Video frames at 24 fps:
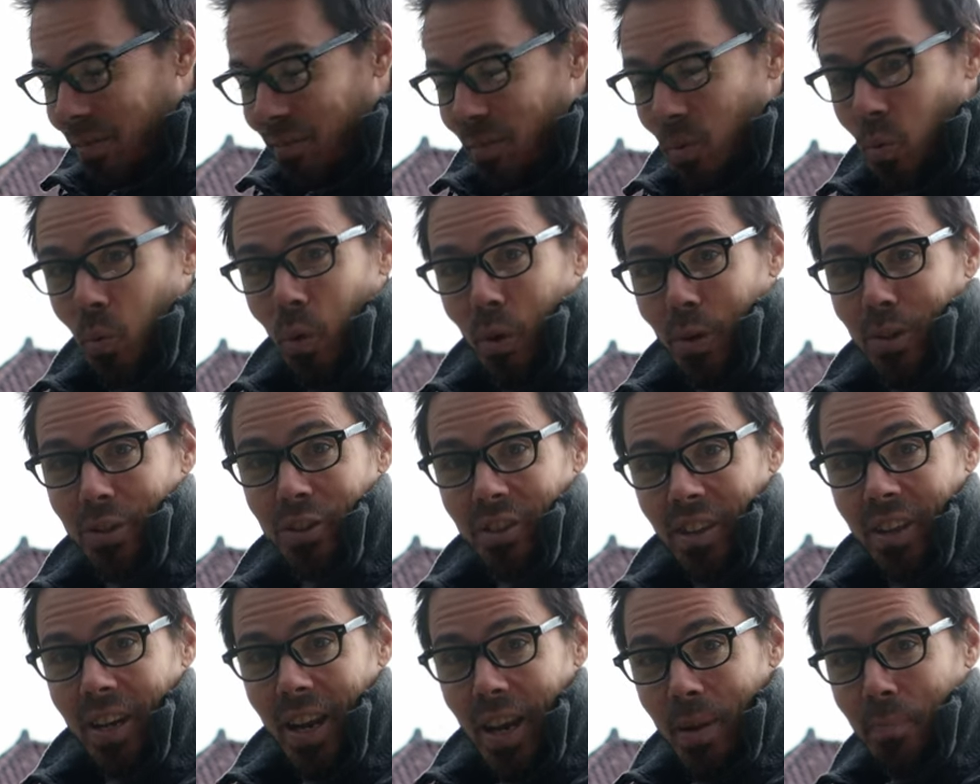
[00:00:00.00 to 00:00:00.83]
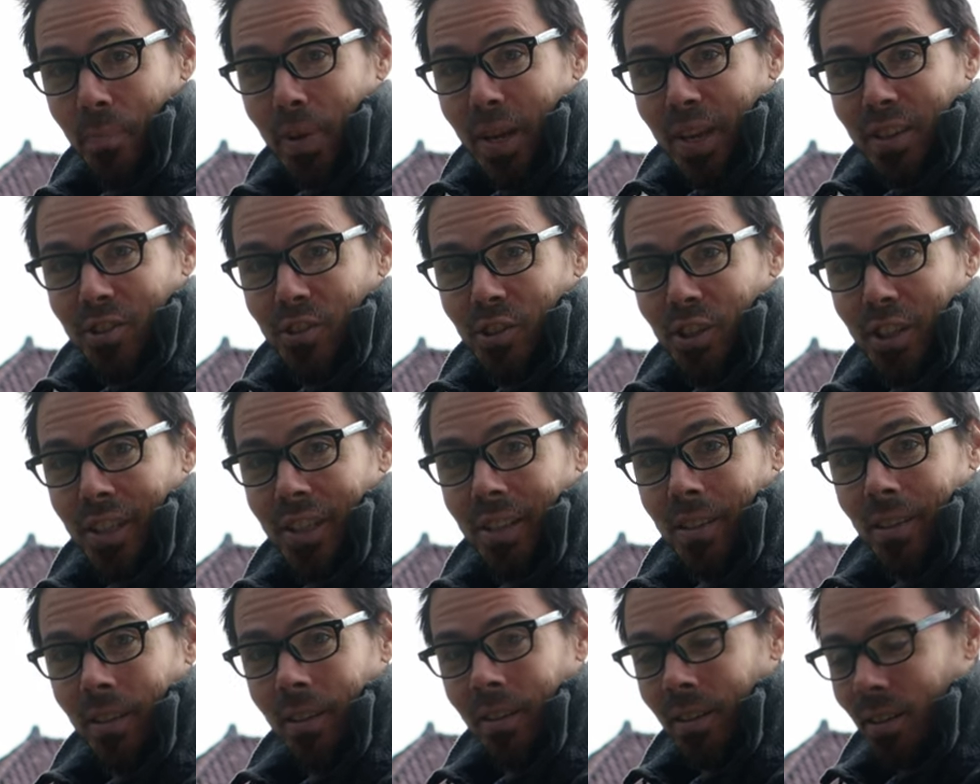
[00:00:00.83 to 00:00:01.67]
worse than
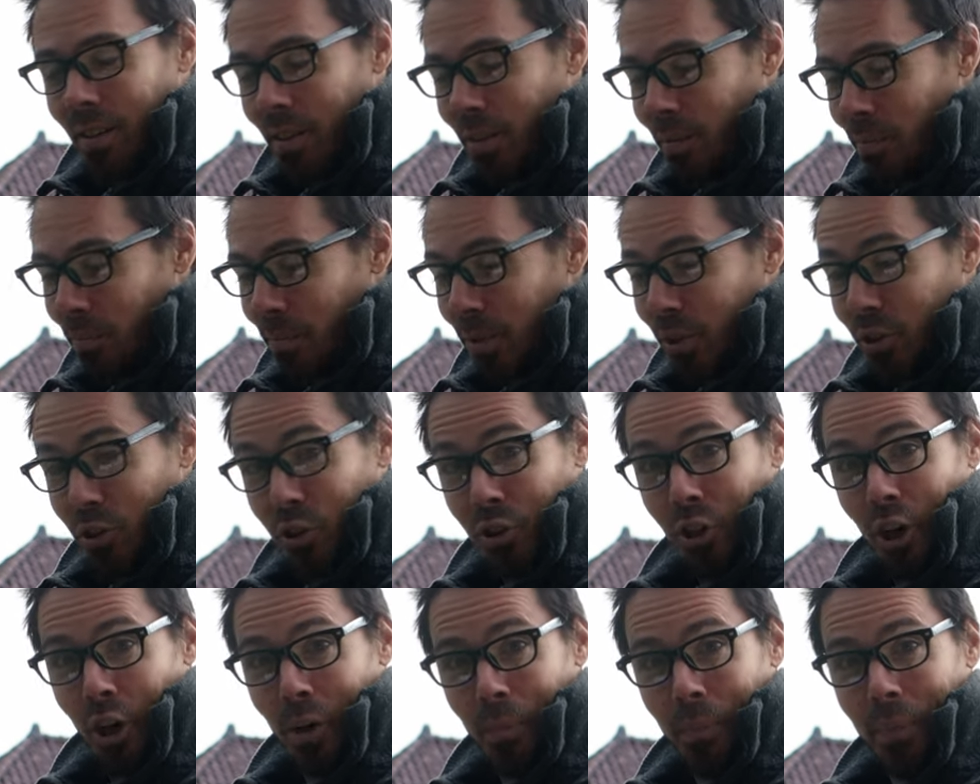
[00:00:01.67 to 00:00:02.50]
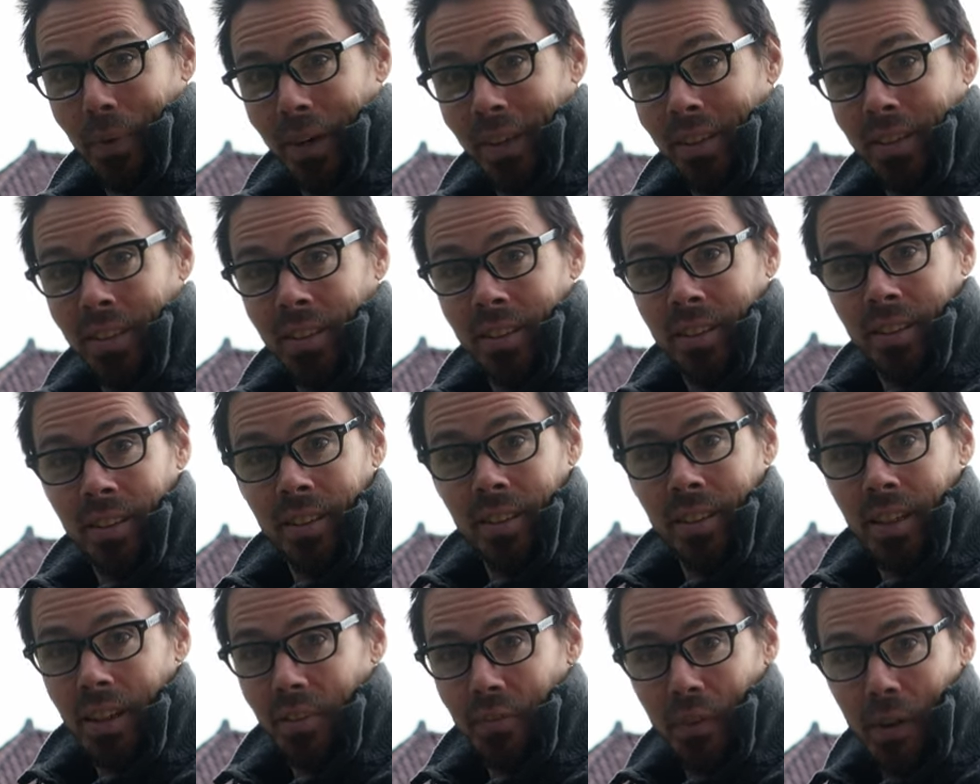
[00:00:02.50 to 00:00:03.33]
APS-C, but sharp
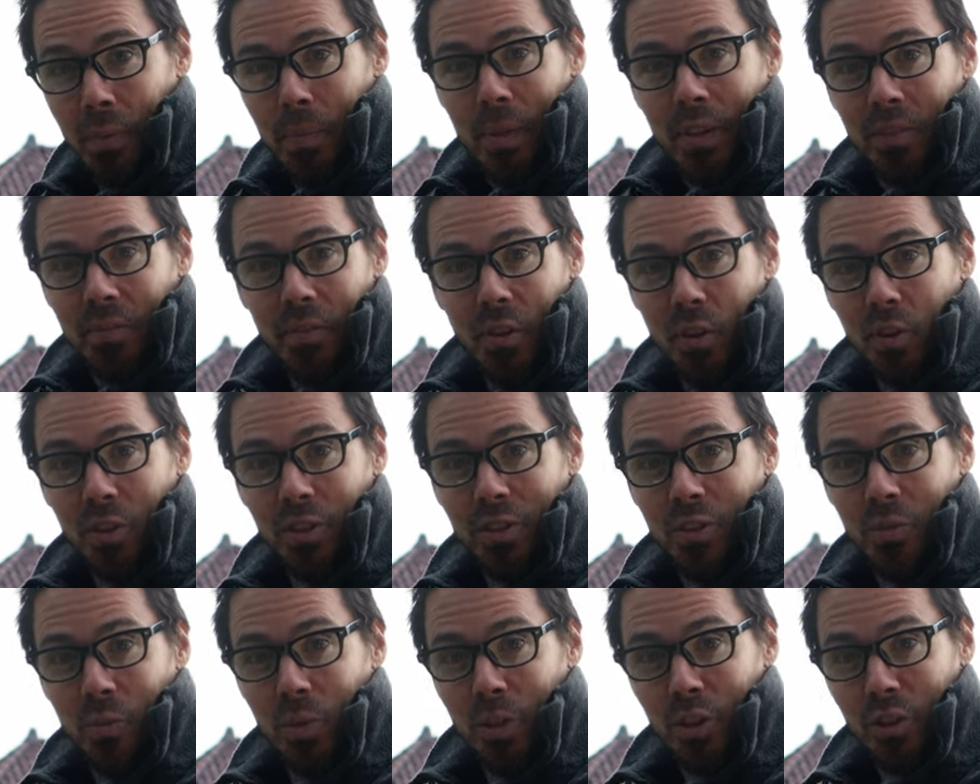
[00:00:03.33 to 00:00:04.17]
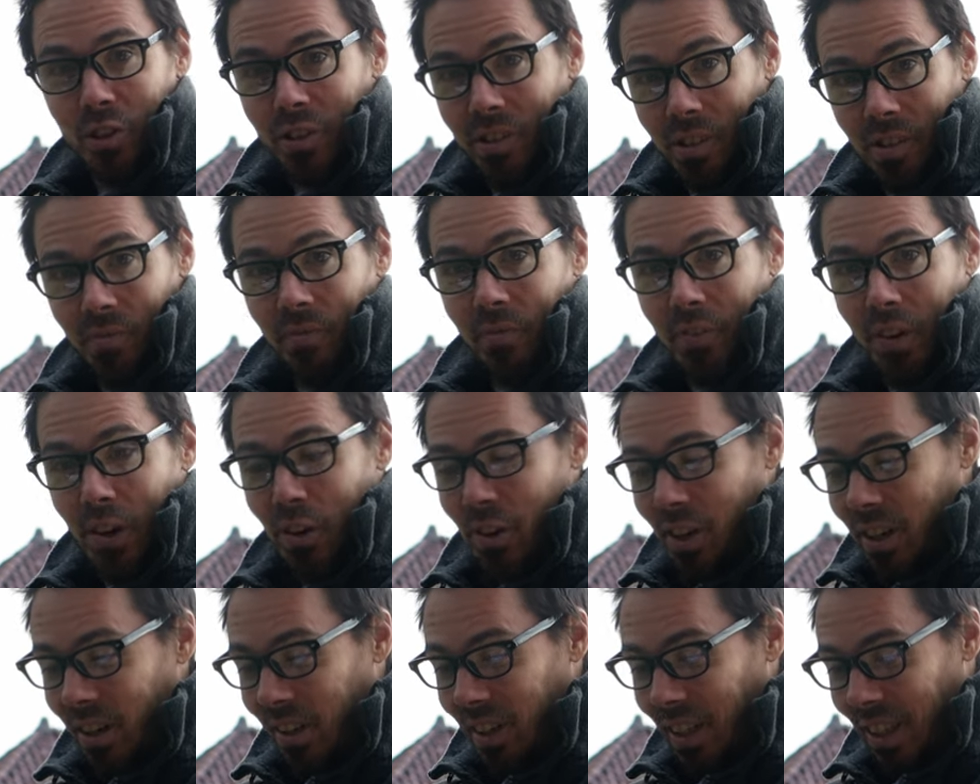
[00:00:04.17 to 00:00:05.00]
if I'm in focus, which is
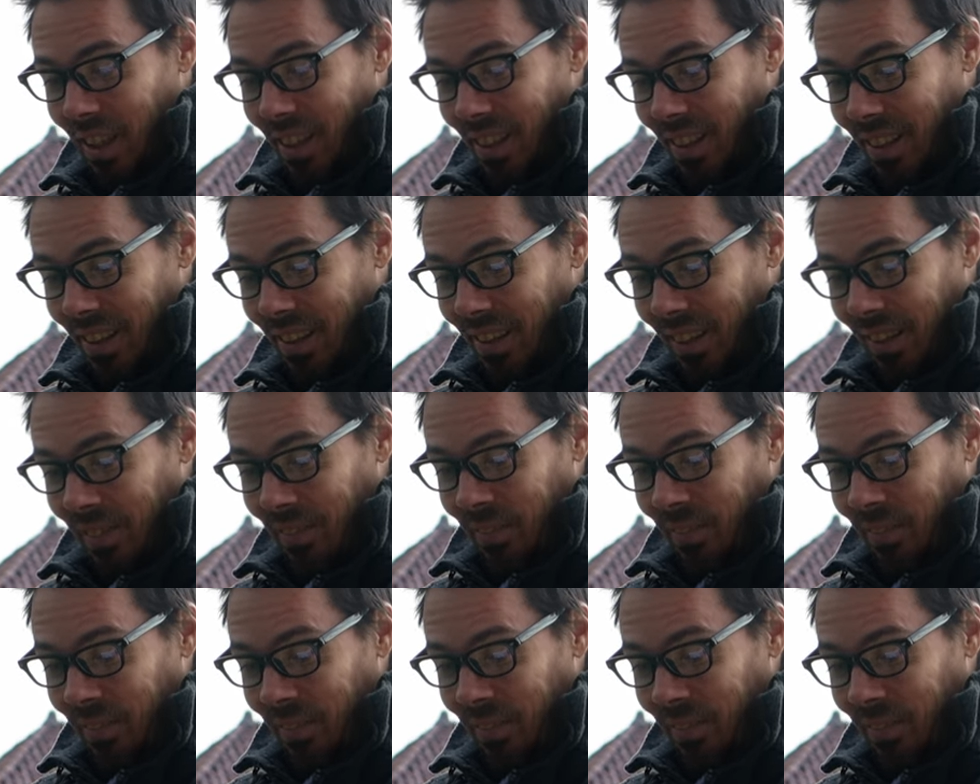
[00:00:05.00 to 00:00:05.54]
very unlikely.